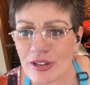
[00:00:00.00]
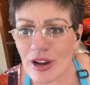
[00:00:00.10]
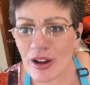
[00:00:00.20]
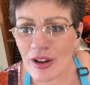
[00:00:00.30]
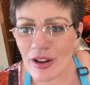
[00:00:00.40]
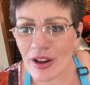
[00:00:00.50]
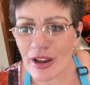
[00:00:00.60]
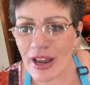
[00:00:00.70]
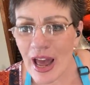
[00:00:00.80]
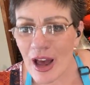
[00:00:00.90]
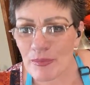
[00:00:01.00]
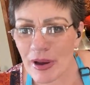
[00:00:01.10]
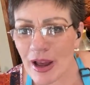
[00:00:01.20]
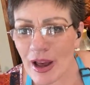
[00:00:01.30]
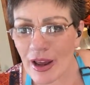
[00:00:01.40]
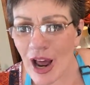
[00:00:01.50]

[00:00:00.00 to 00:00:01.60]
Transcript: a cap cut.